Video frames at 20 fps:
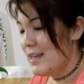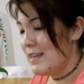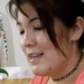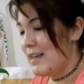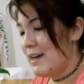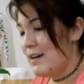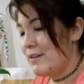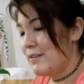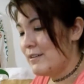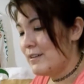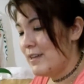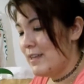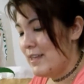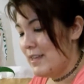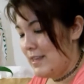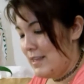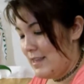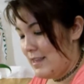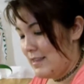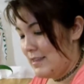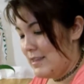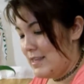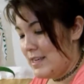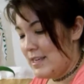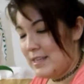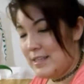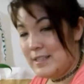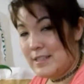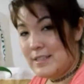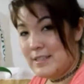Now,
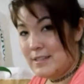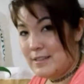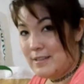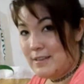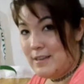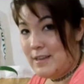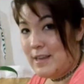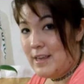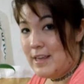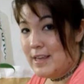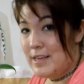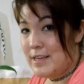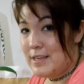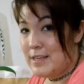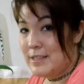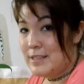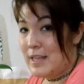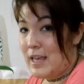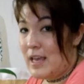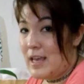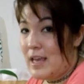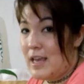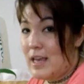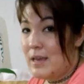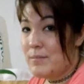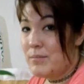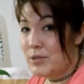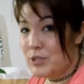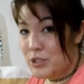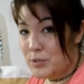this is
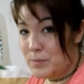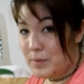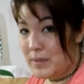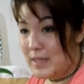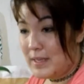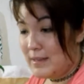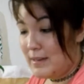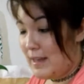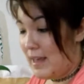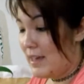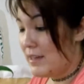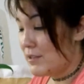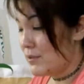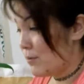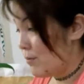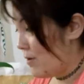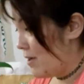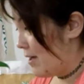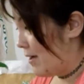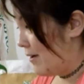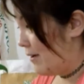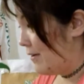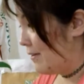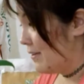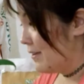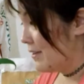a bush bean as well.